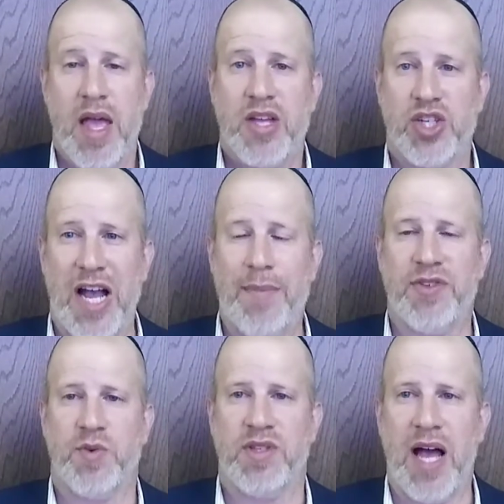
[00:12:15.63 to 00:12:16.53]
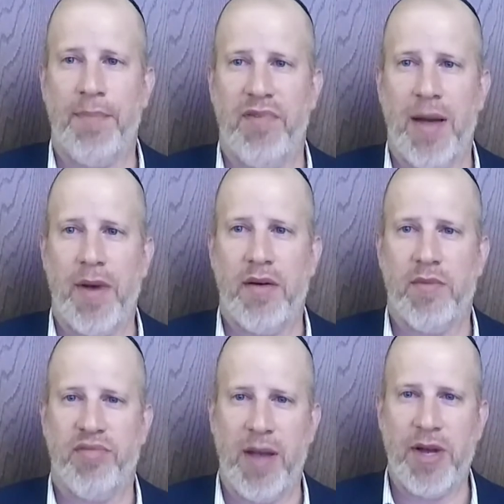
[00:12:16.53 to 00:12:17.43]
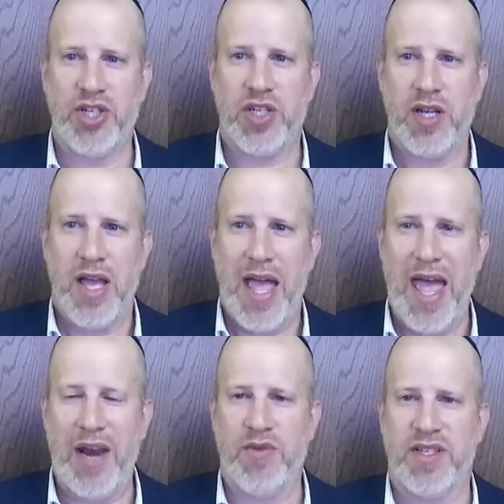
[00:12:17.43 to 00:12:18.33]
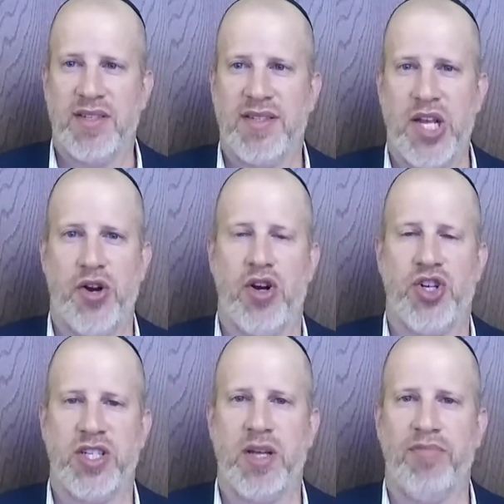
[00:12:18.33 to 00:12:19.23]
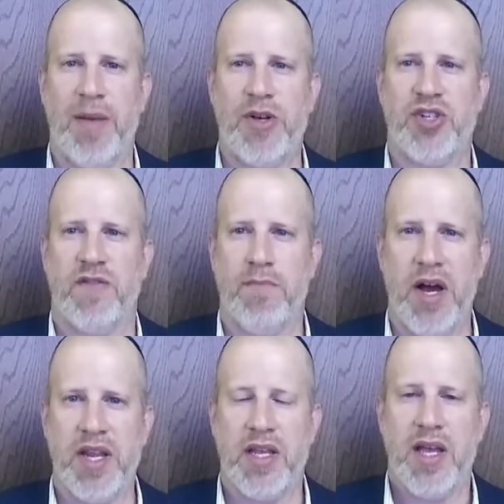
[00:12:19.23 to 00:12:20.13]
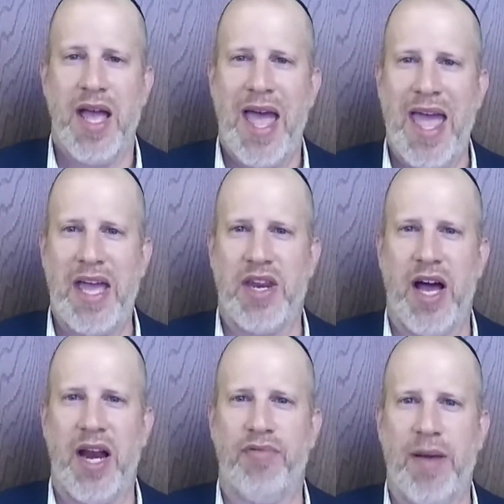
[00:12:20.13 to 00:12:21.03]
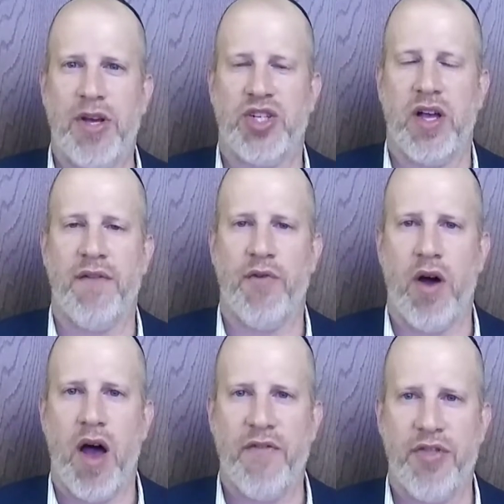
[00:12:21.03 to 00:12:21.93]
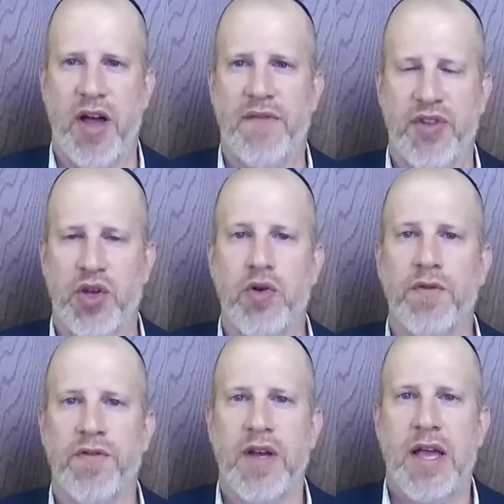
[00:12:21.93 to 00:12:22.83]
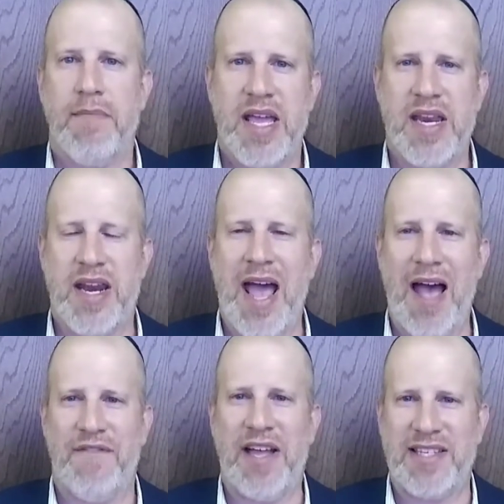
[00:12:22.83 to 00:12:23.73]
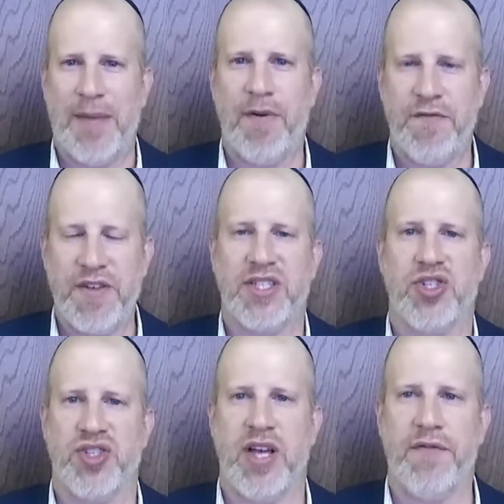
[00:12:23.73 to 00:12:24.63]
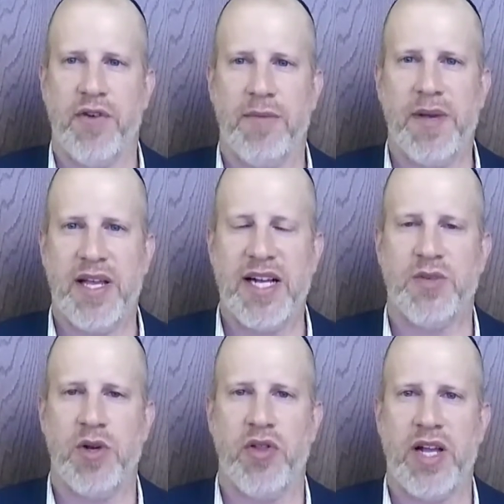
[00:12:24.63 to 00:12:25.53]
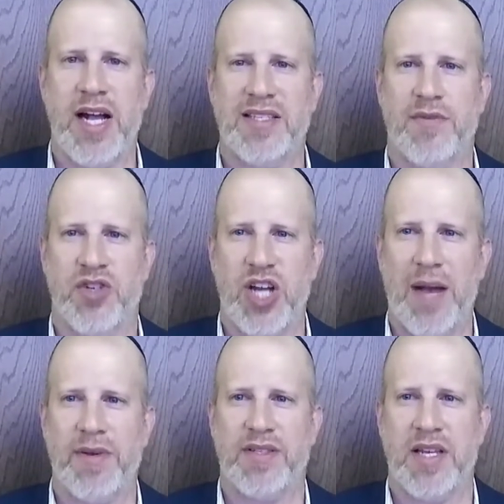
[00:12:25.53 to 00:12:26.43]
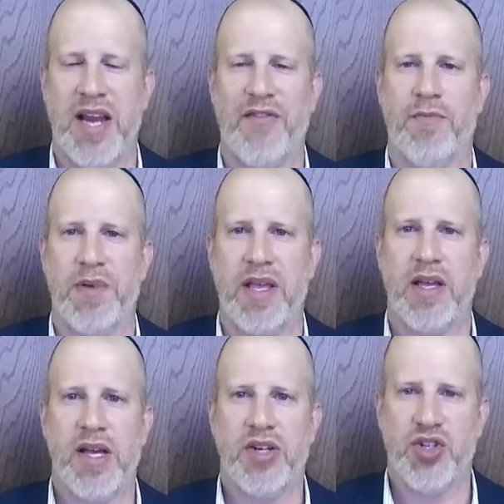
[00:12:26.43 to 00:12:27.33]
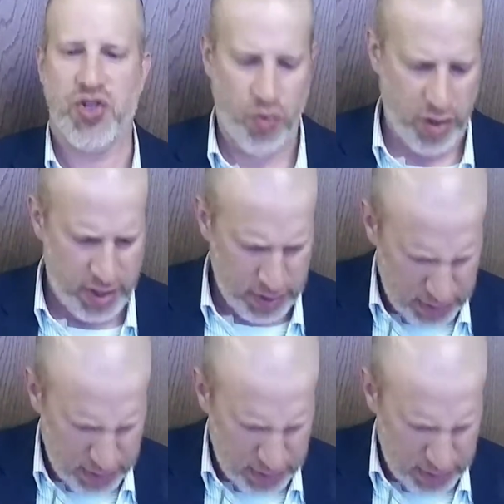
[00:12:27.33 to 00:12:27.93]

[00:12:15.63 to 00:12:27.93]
Shabbos was not blemished. And it was considered just a blemish of money, and not a blemish of the goof. He didn't have that type of physical suffering because we know the concept of Shabbos can never be destroyed.